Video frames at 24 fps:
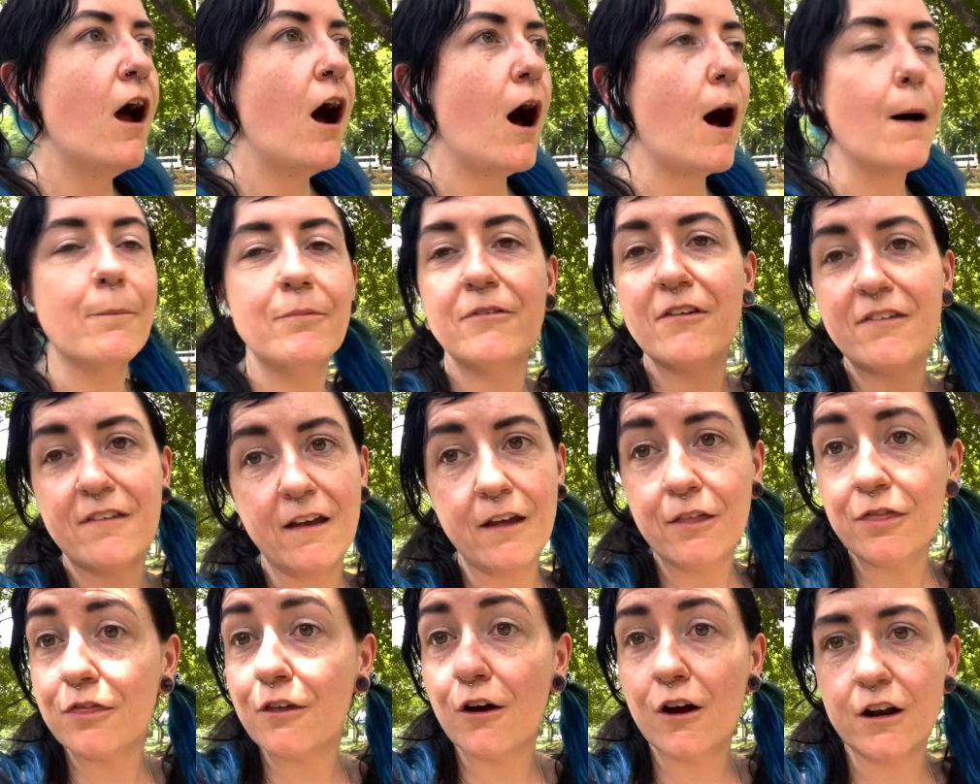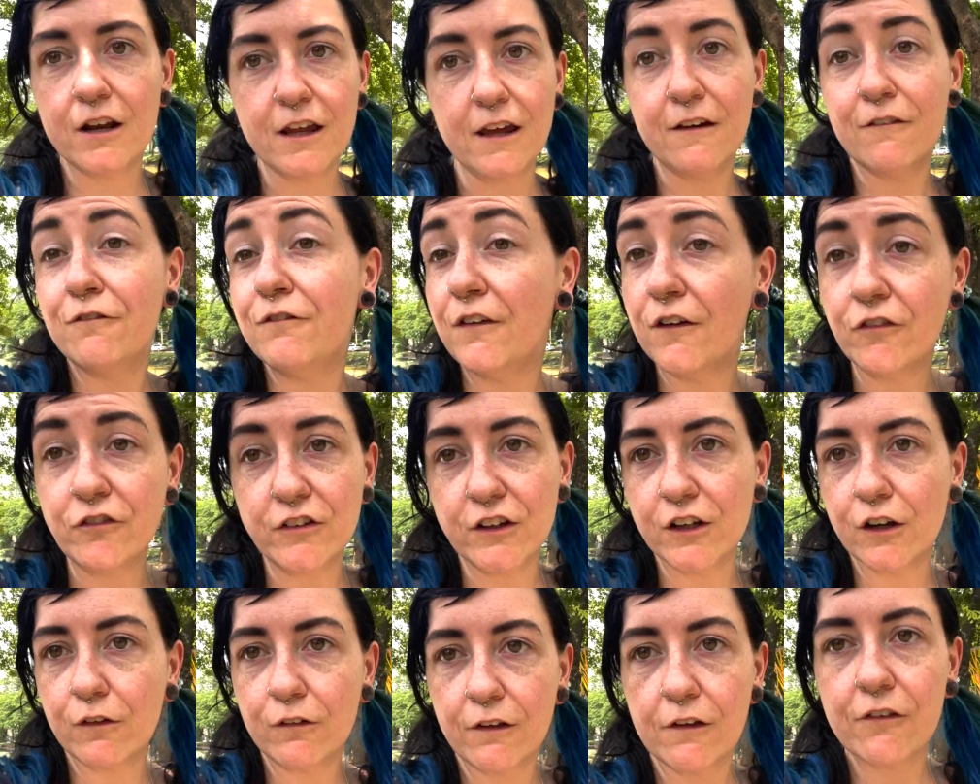up to say $30,
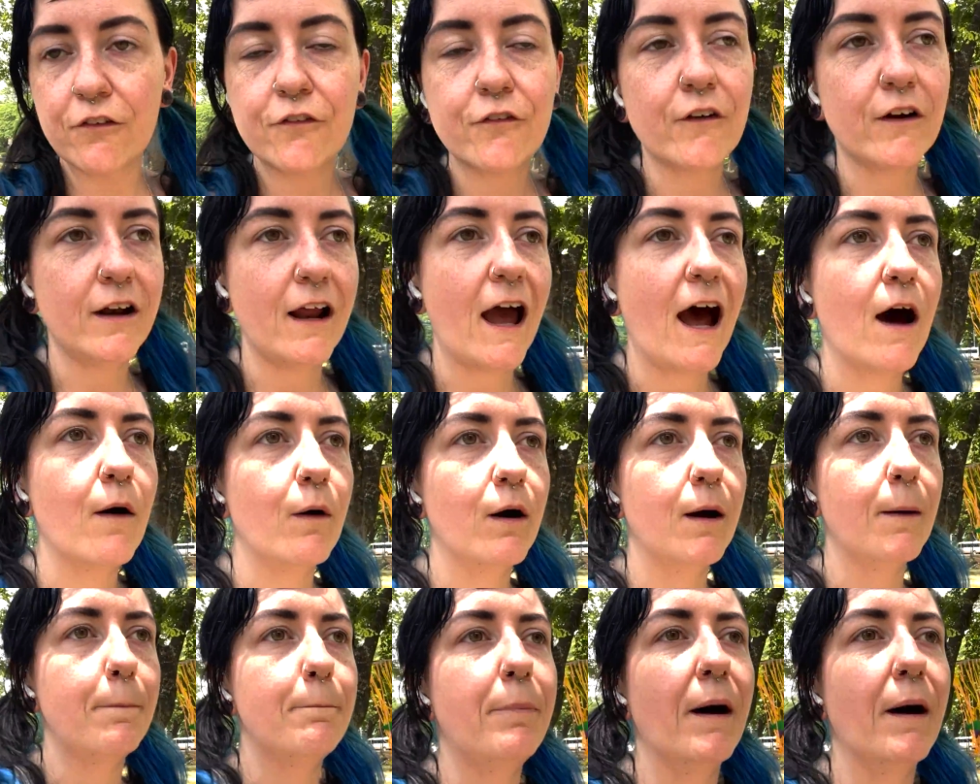$50 for an hour.